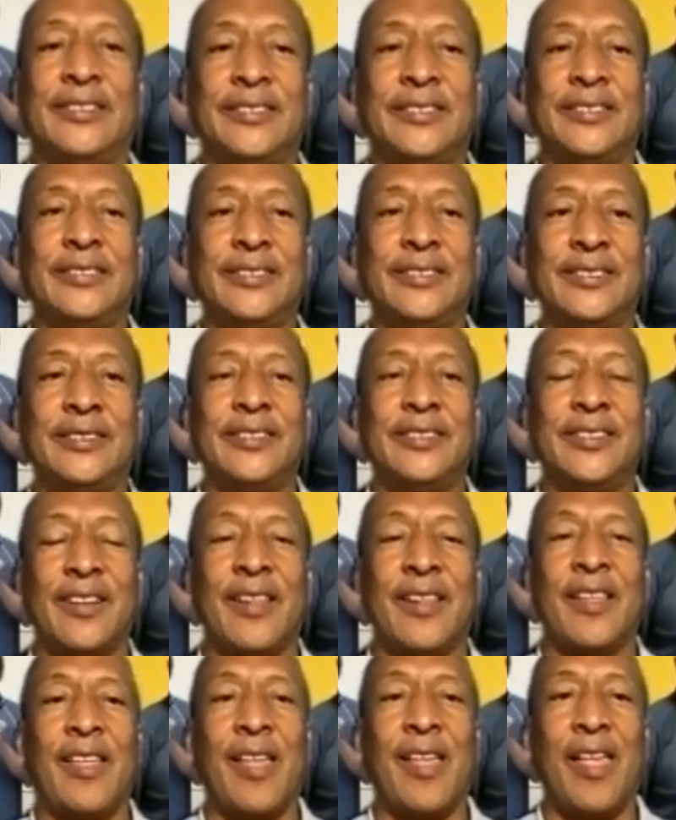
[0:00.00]

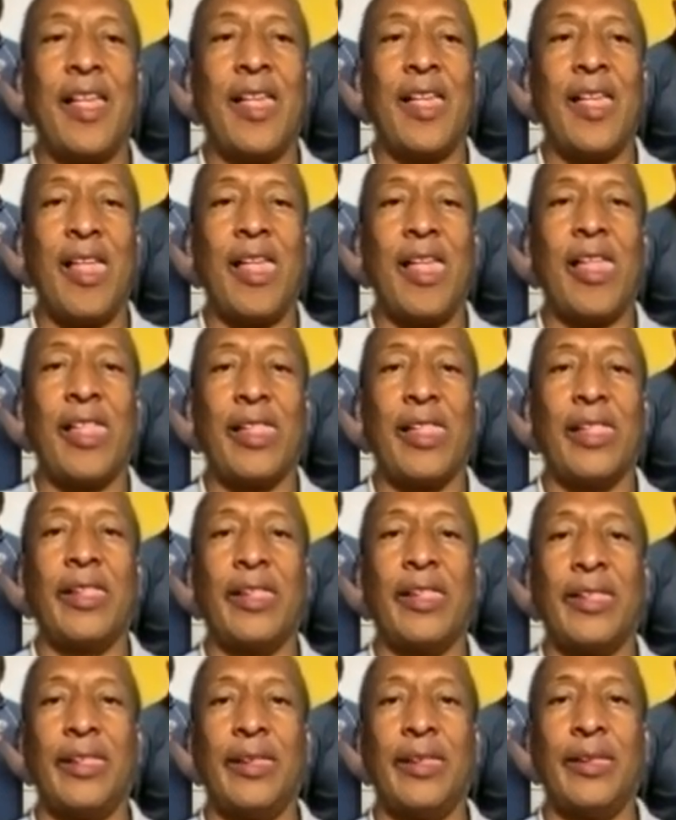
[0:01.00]

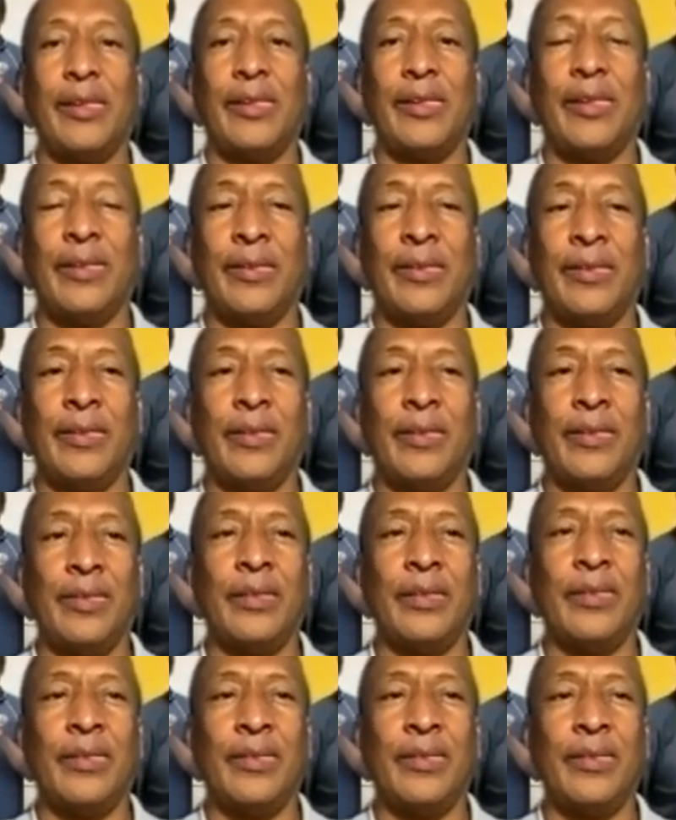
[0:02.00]

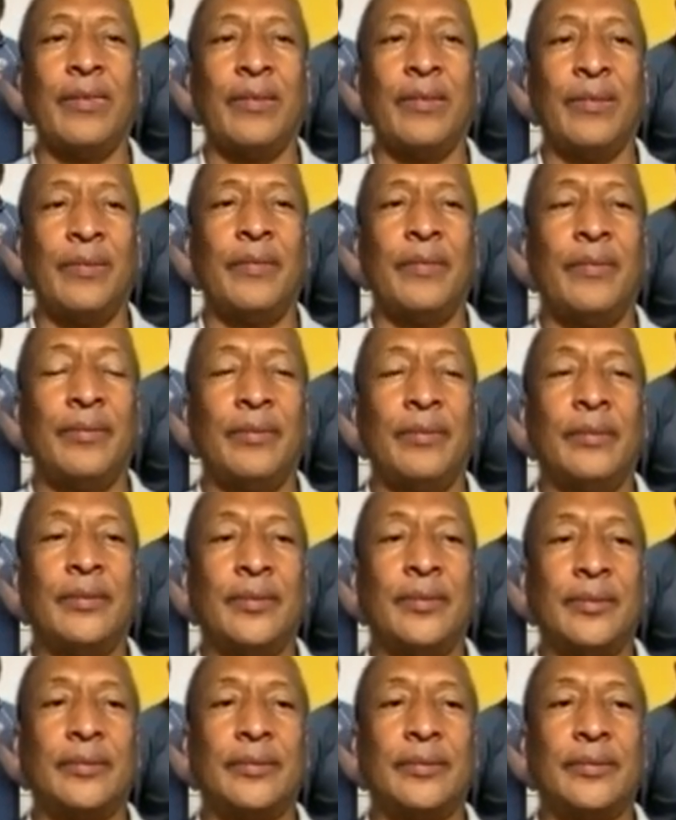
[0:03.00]

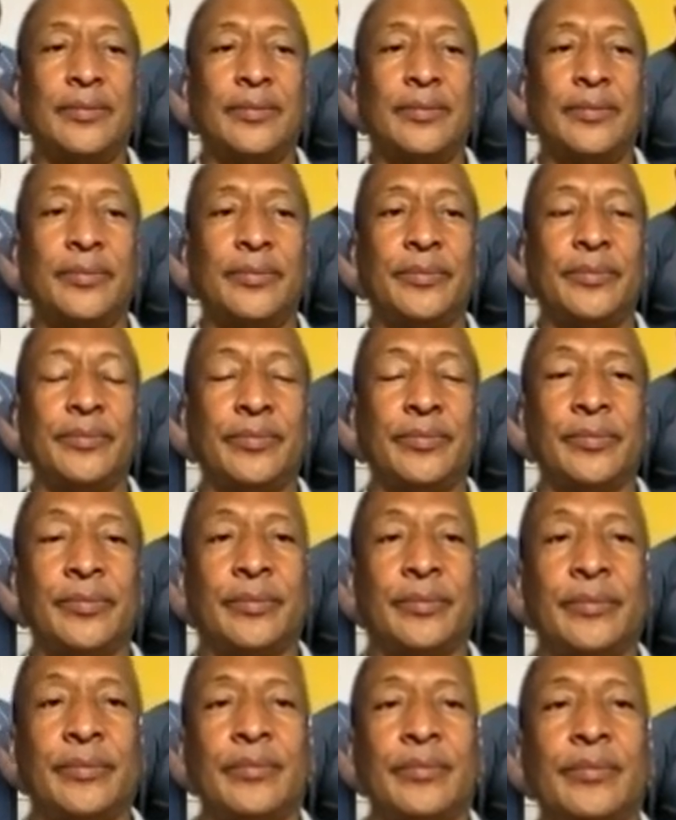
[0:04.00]

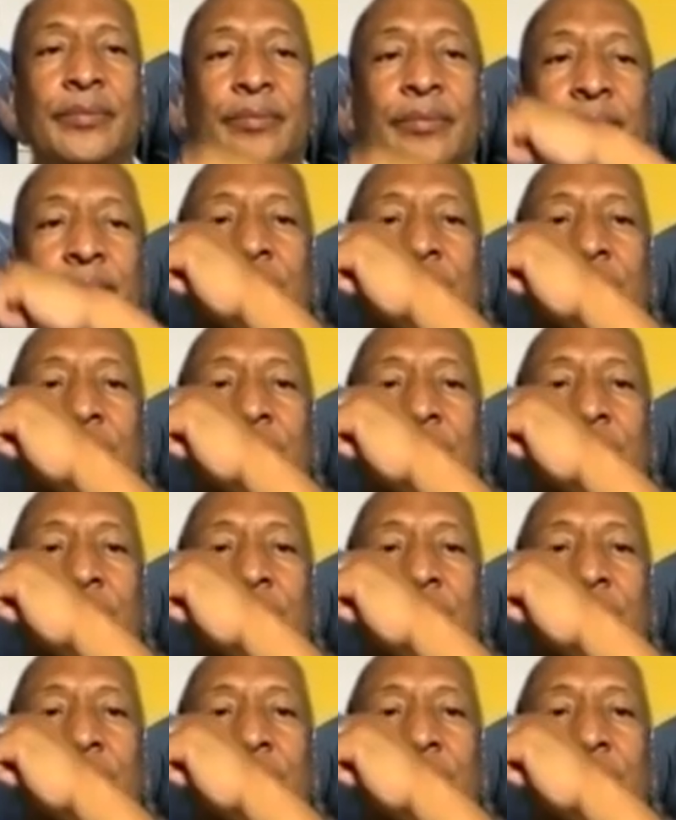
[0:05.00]
No one is speaking in this clip.